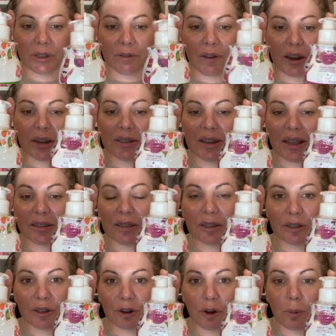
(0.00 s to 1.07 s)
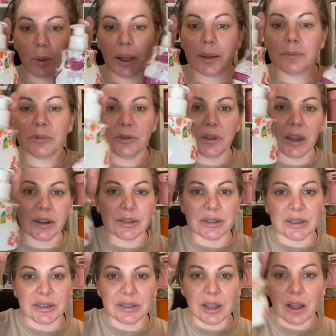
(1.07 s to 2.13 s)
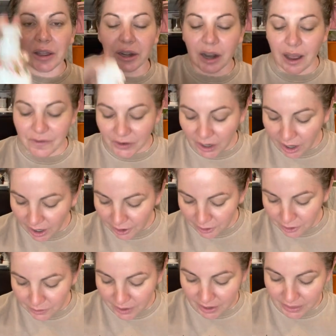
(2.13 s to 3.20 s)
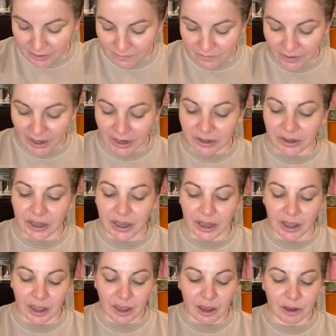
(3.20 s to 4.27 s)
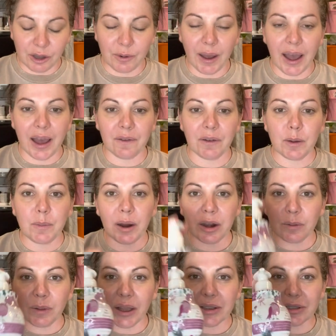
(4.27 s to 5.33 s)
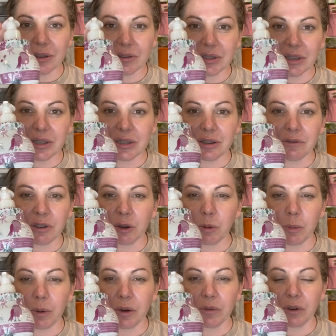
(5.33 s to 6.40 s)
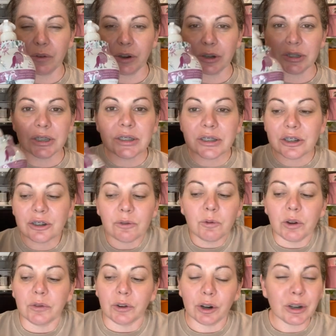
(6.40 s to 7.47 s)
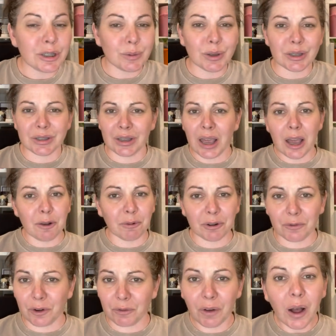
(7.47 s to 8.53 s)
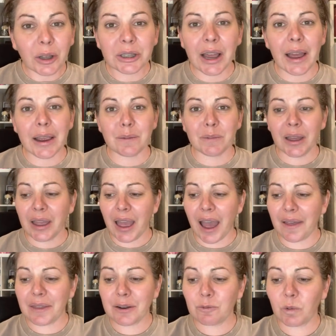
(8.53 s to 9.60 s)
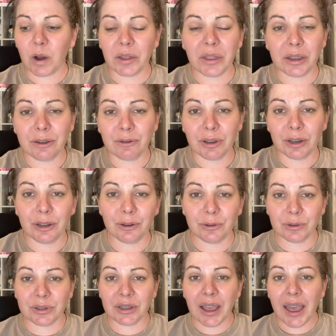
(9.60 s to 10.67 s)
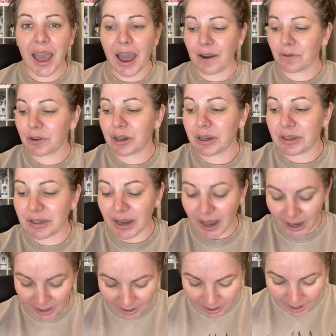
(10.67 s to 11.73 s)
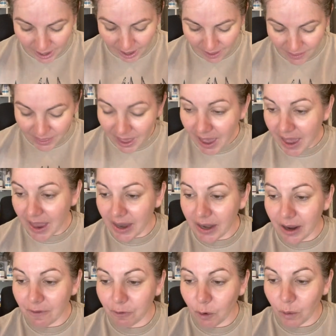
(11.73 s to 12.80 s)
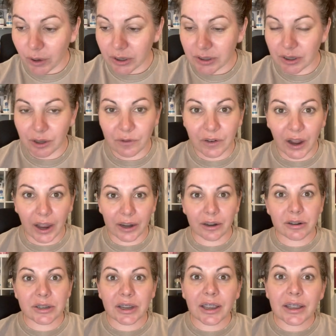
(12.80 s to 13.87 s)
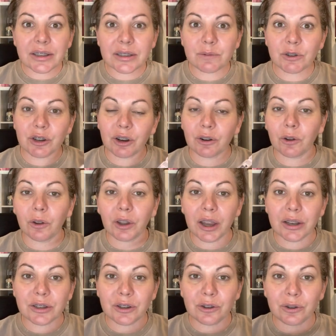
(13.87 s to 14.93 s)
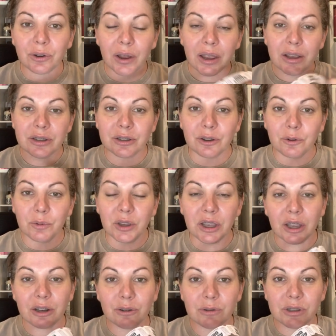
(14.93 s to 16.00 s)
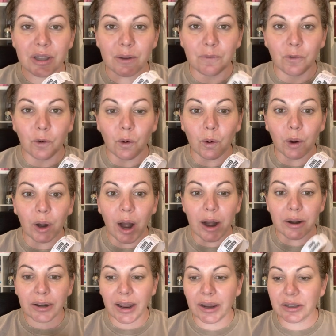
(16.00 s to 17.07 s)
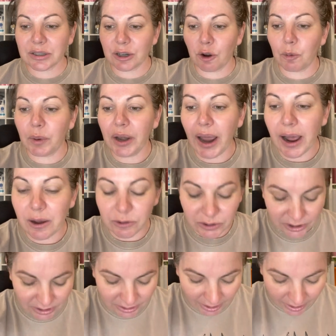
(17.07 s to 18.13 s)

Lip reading: You got a dancing sugar plums, you got a sea salt and avocado, and then finally you have a berry blast. So see, these are going to be perfect for your seasons. You have one for Christmas, one for fall time, and then one that you could use every day. And then of course you've got your tickets, which you're going to hold on to so we can use them for our next open house.